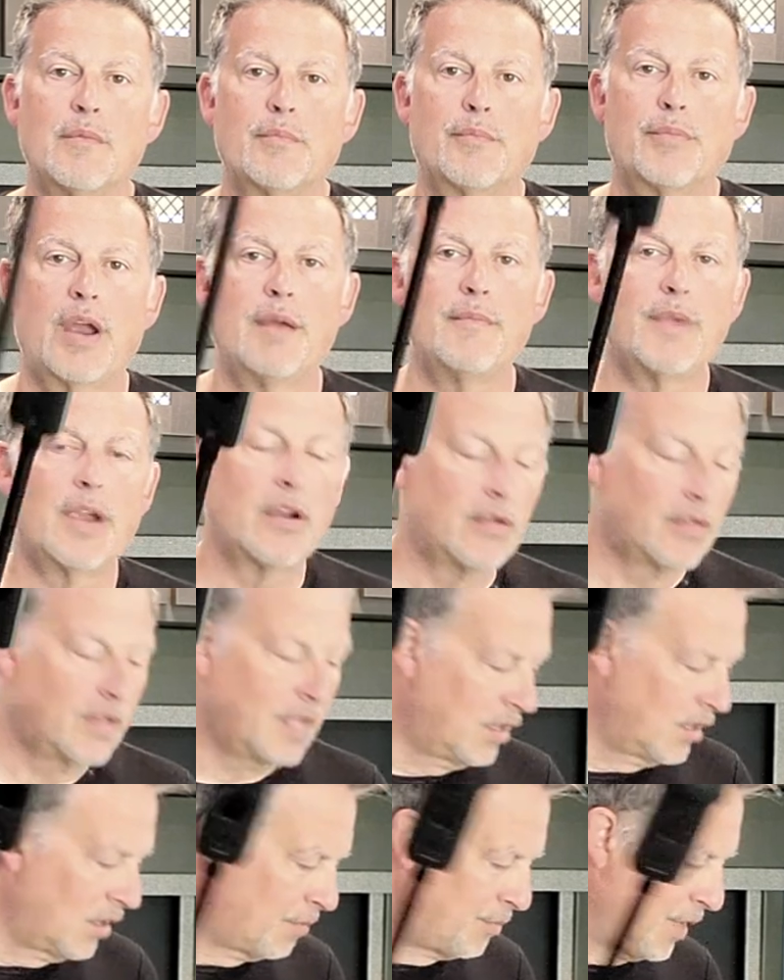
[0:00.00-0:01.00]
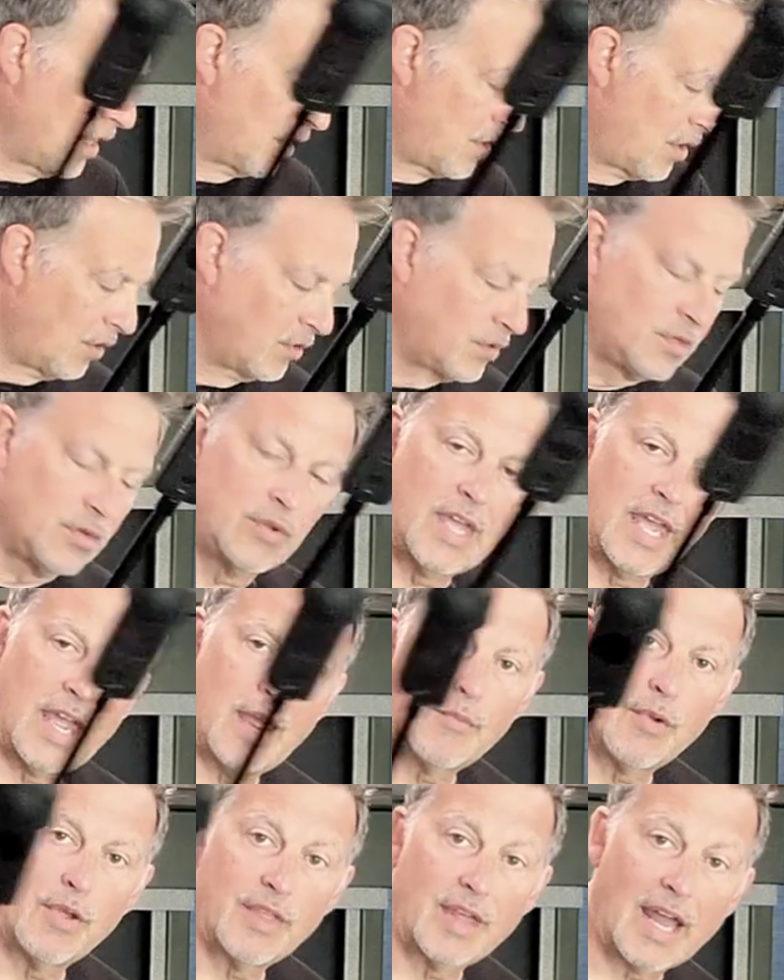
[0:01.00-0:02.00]
primarily going to be a go-to
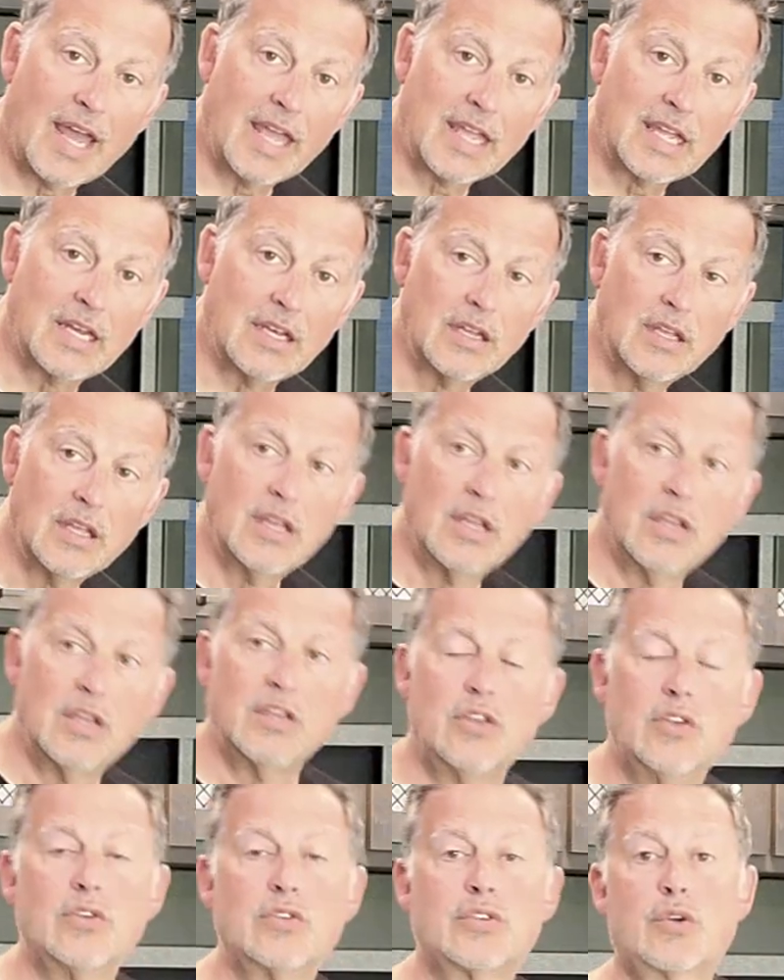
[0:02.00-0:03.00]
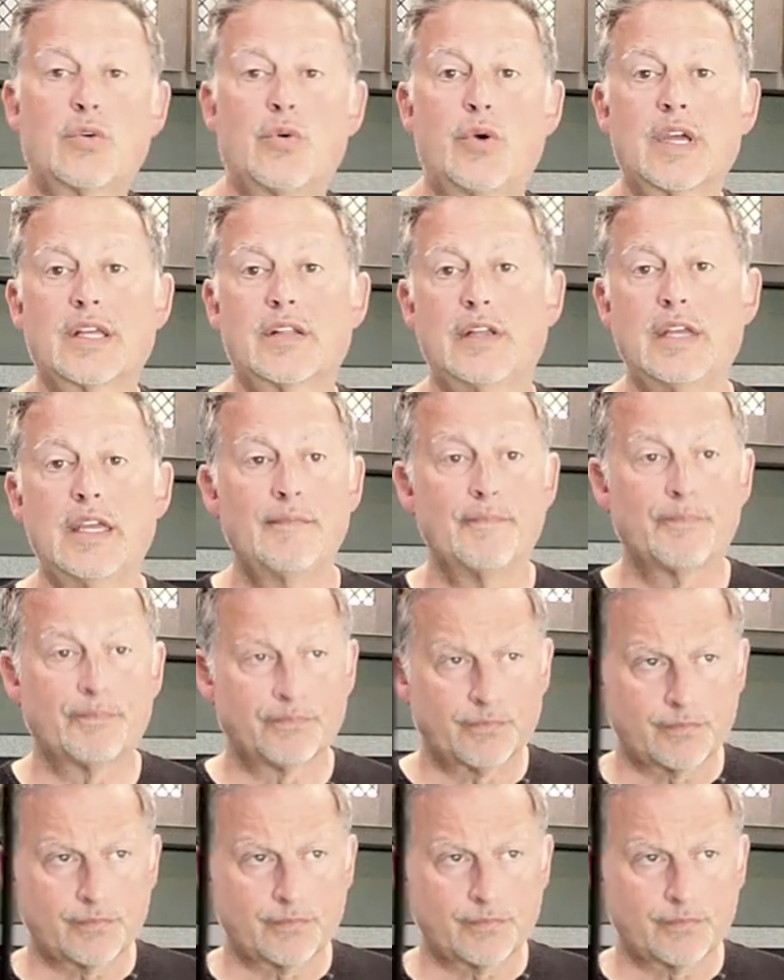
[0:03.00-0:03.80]
camera that I can use quickly,